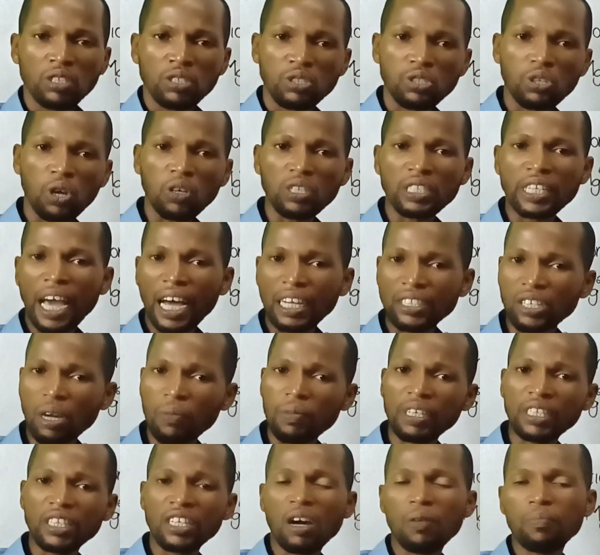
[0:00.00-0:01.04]
So the
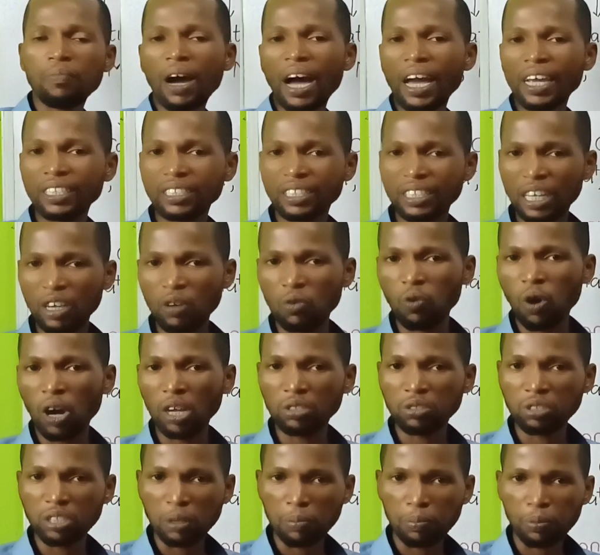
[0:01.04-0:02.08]
atomic number is
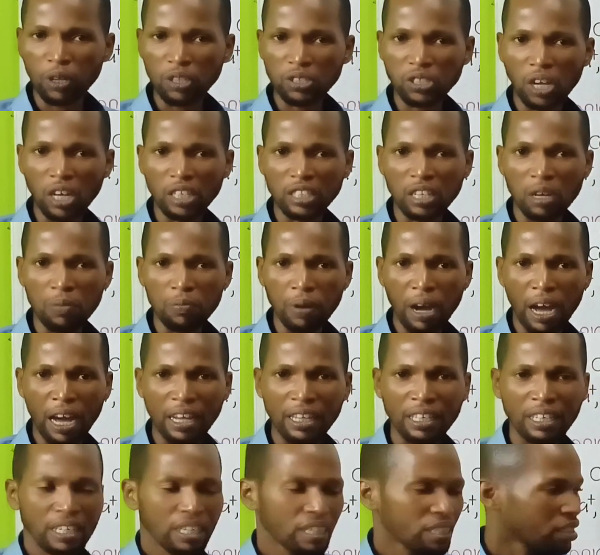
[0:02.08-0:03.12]
equal to the proton
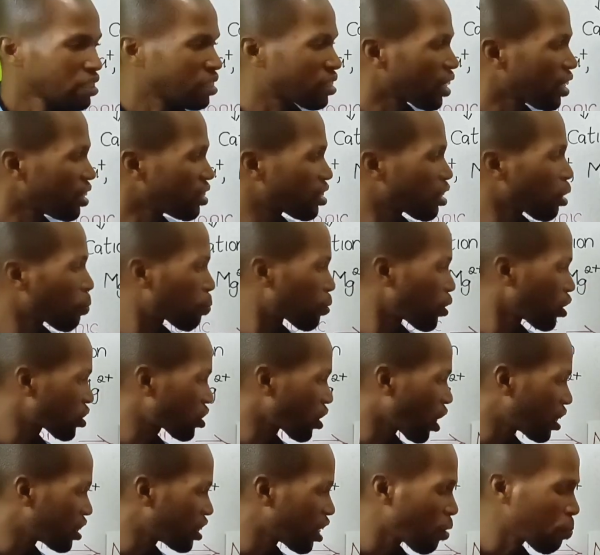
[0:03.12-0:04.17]
number. Since the
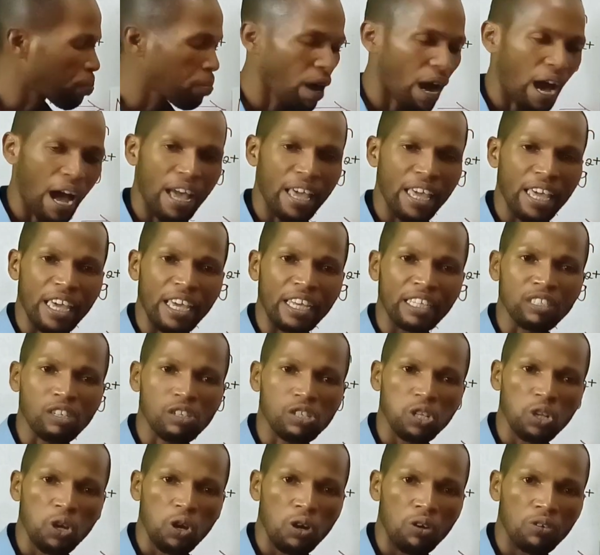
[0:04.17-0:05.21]
proton number in
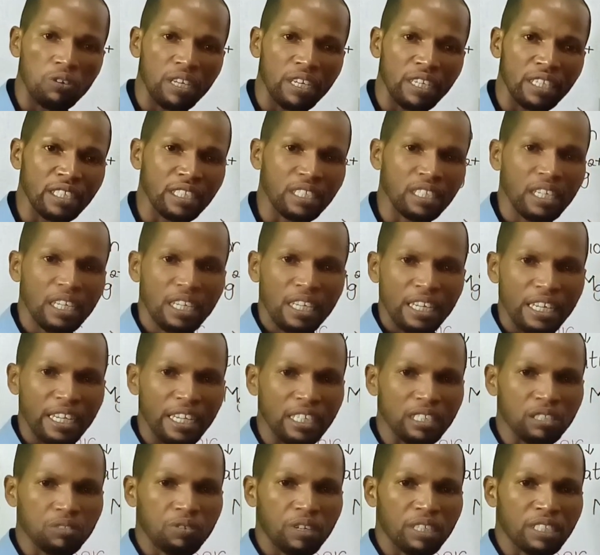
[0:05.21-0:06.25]
chlorine
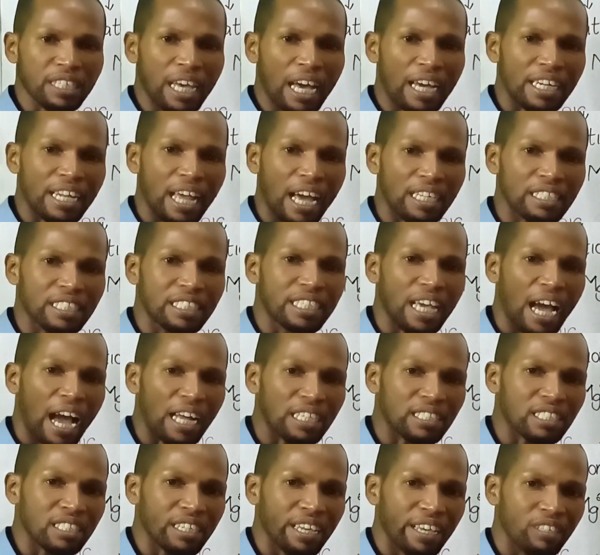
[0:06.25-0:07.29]
is greater than
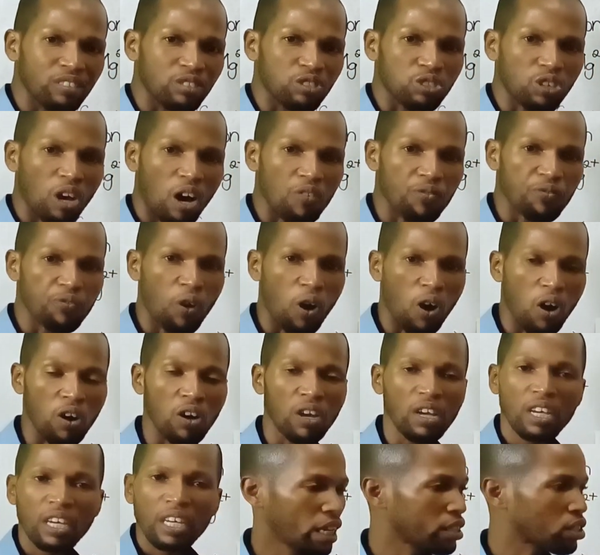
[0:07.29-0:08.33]
that in sulfur,
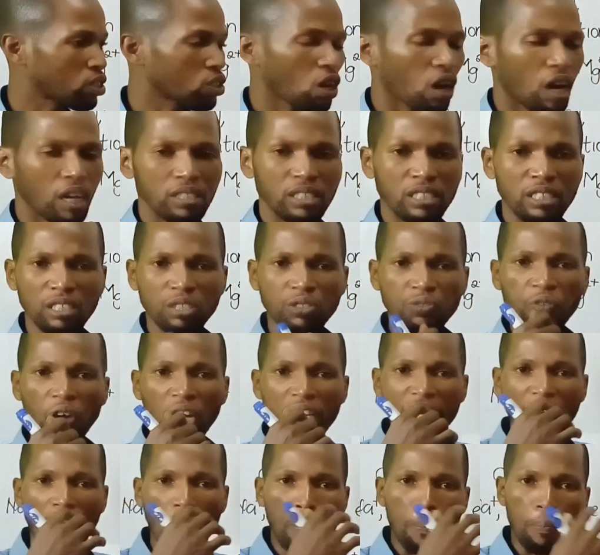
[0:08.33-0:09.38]
it causes
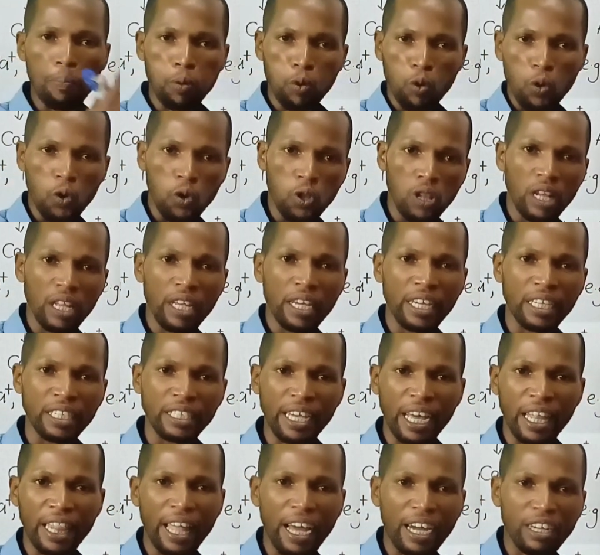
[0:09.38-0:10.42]
further pull in
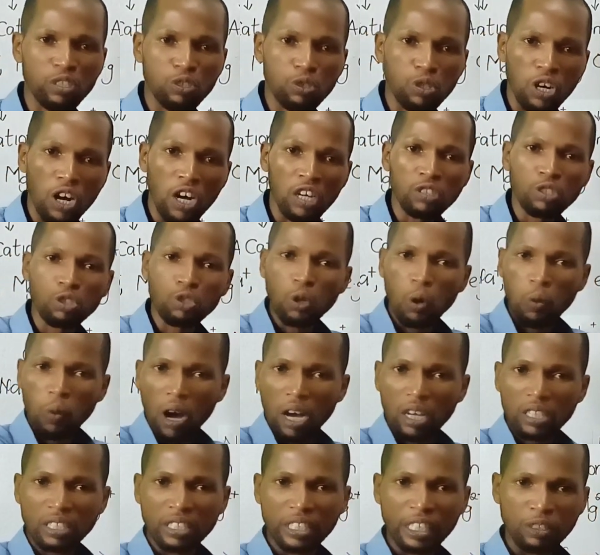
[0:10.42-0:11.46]
the electron
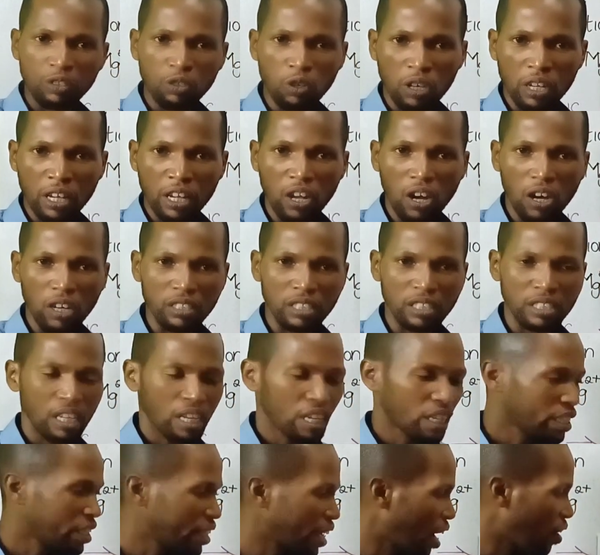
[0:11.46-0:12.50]
towards the nucleus.
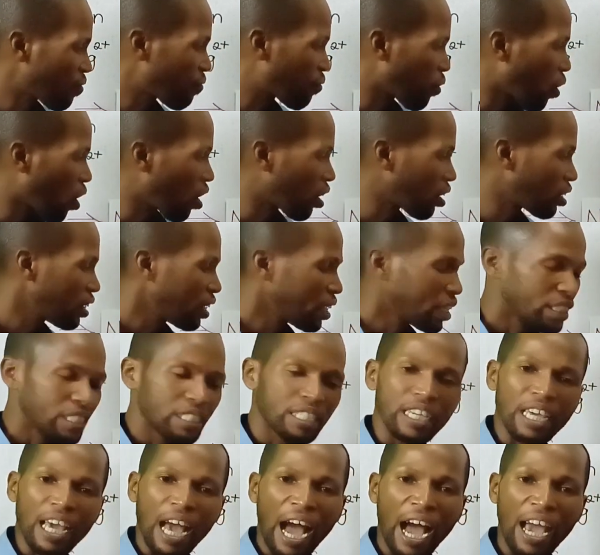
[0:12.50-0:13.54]
Therefore,
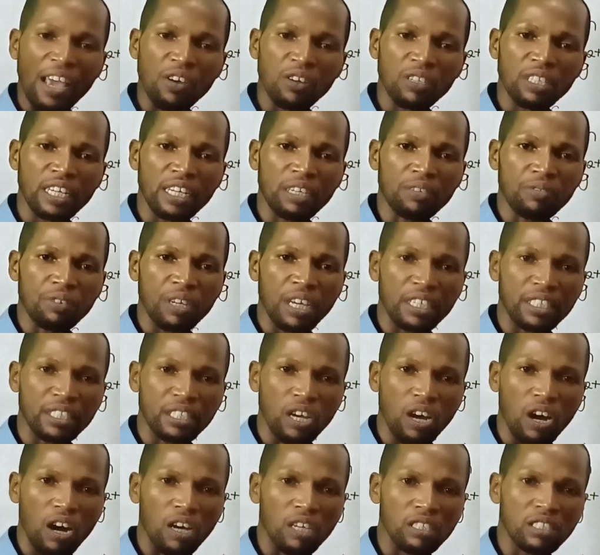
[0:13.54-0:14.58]
the ionic
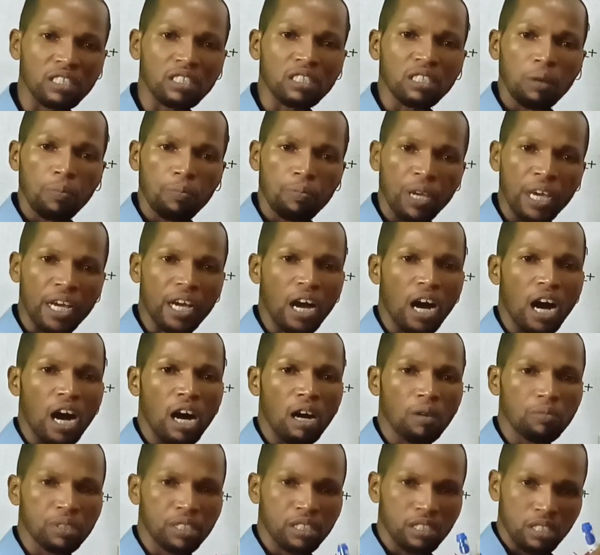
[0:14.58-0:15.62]
radius
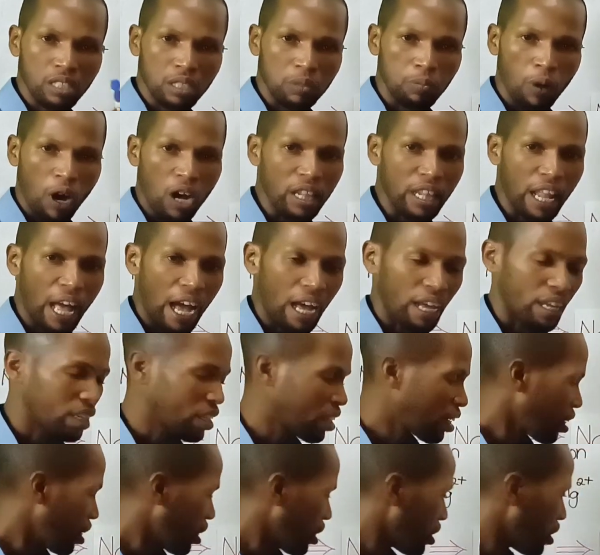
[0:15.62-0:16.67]
becomes smaller.
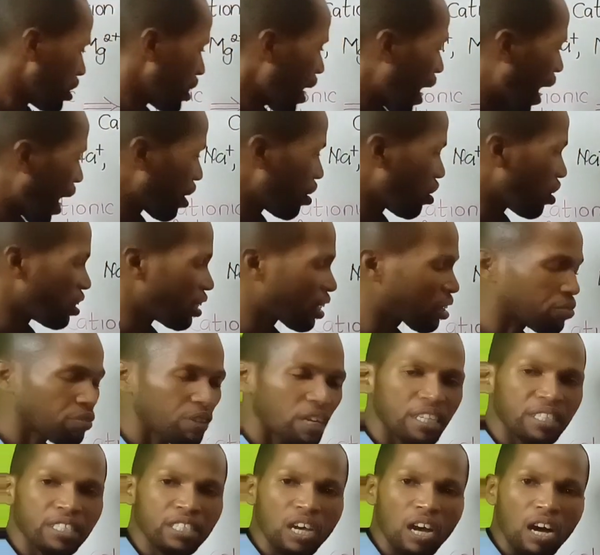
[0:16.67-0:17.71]
The ionic
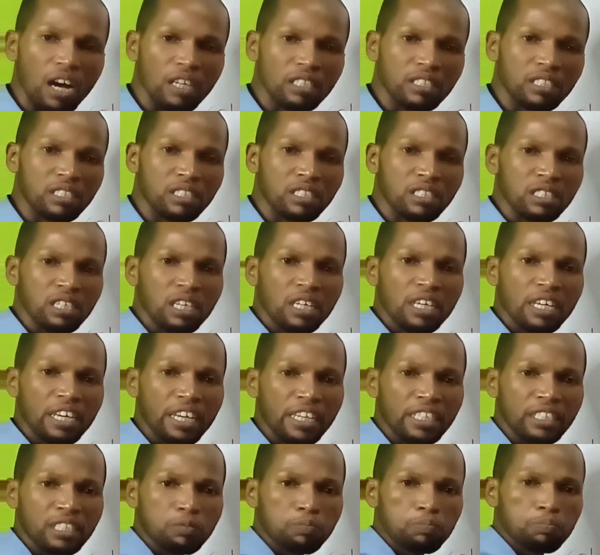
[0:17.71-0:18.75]
radius
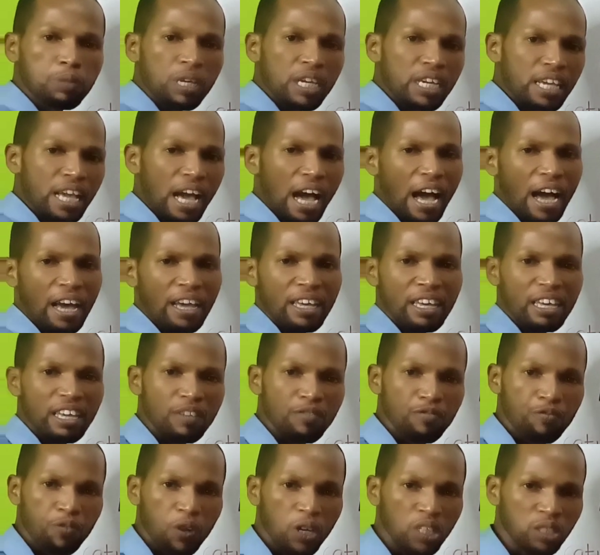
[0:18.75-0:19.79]
is bigger
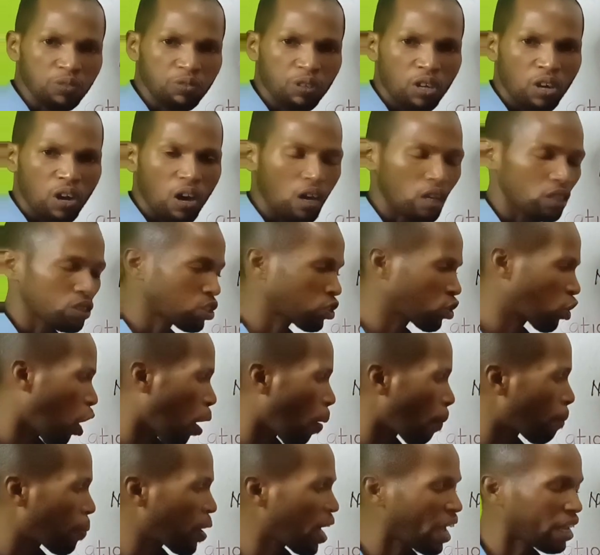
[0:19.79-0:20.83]
in phosphorus
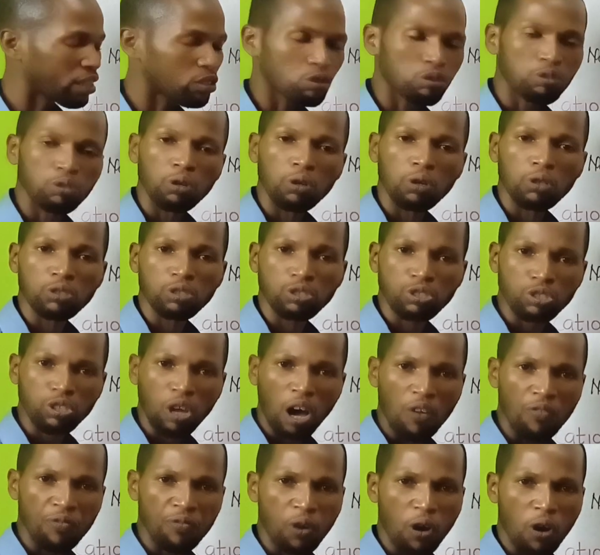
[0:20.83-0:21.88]
compared to
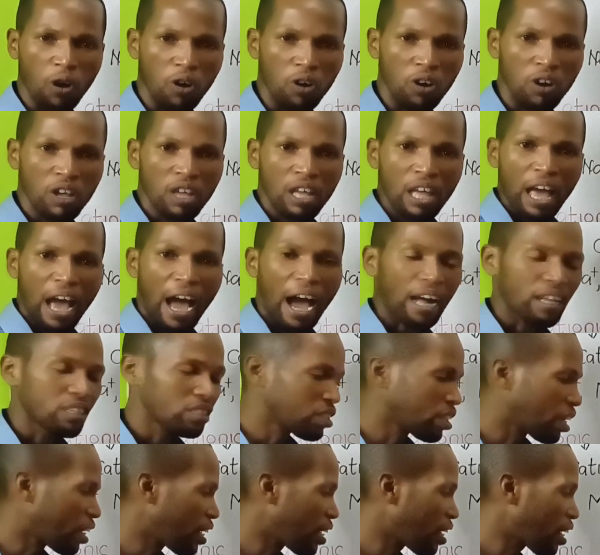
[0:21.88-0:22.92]
sulfur,
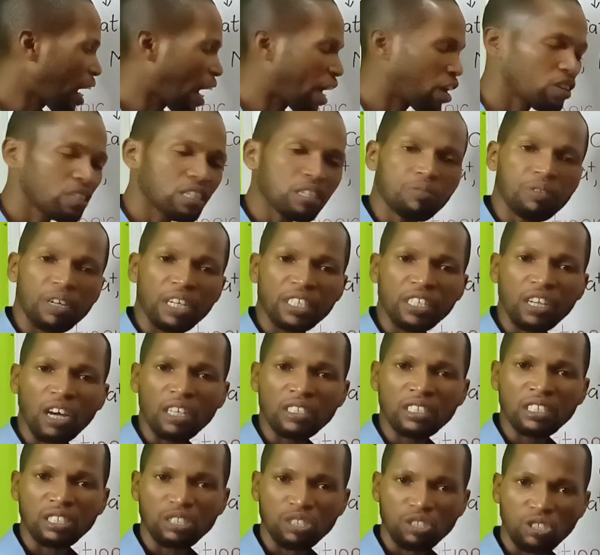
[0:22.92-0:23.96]
and the ionic
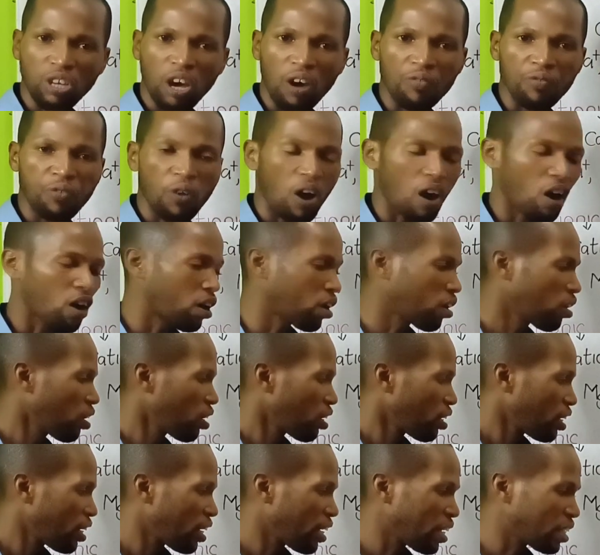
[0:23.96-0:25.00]
radius in sulfur
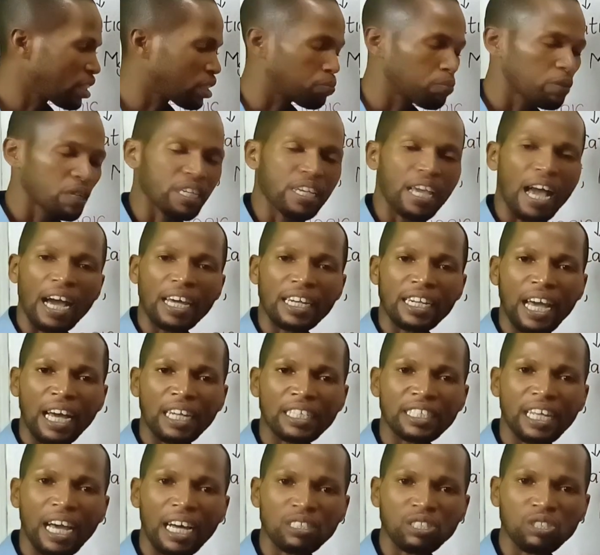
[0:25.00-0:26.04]
is bigger
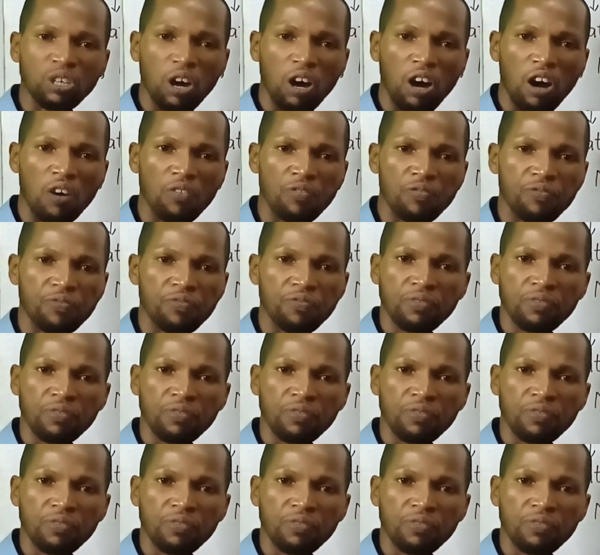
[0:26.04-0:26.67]
than that of